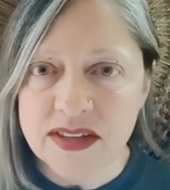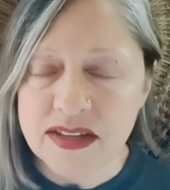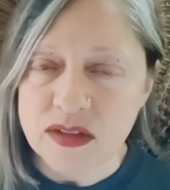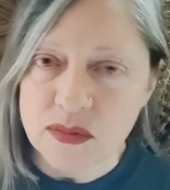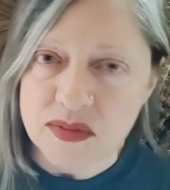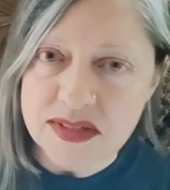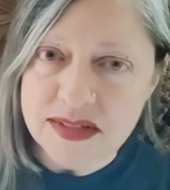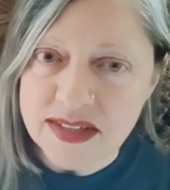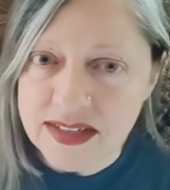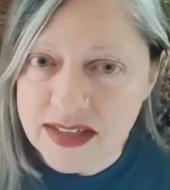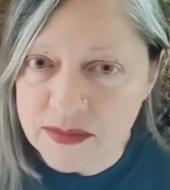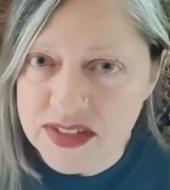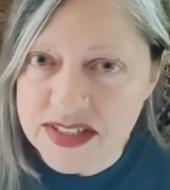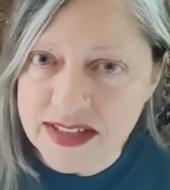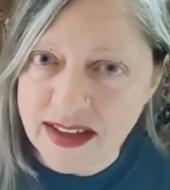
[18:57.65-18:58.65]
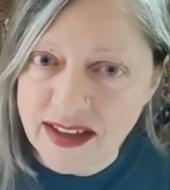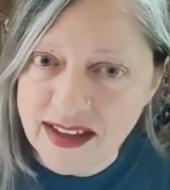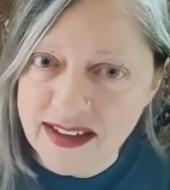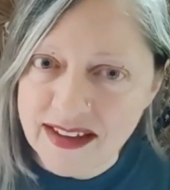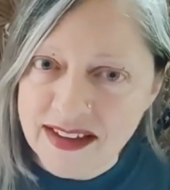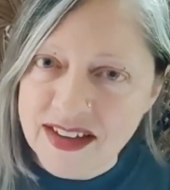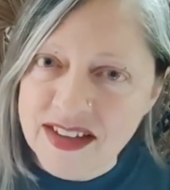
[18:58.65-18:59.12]
that you will see it every
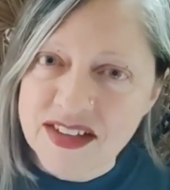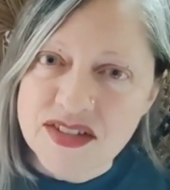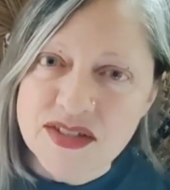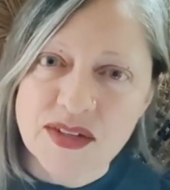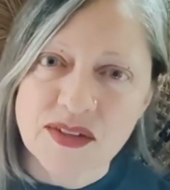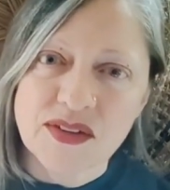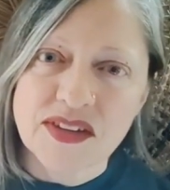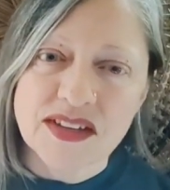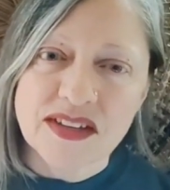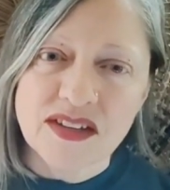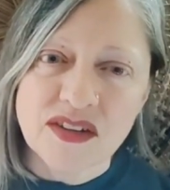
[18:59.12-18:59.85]
day so that